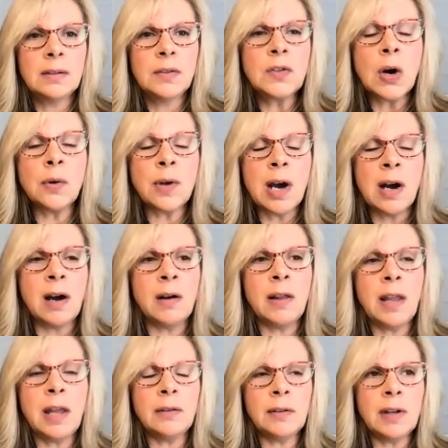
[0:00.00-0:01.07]
So
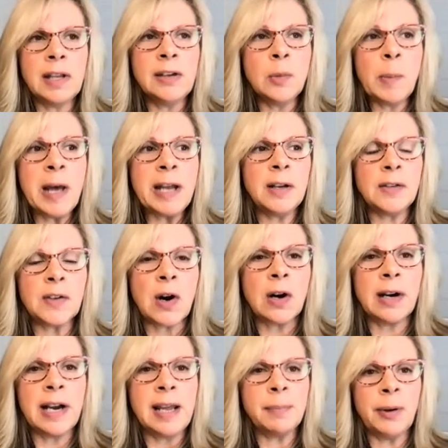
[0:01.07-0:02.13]
independents
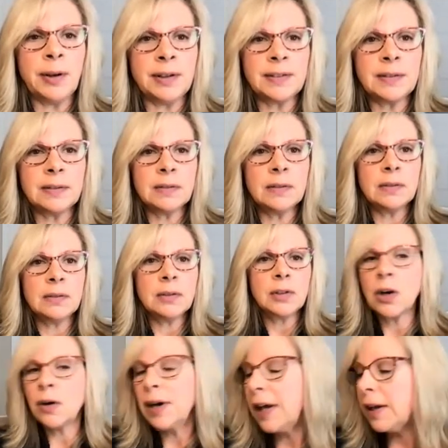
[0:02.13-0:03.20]
are able to,
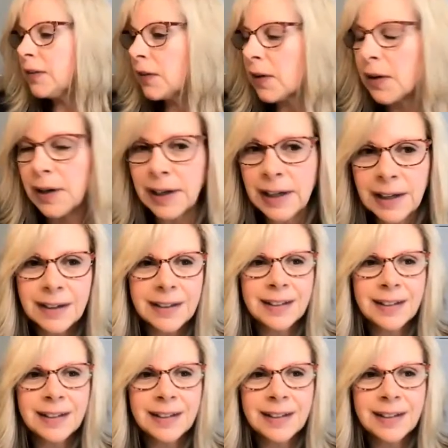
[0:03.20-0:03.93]
go ahead, sorry.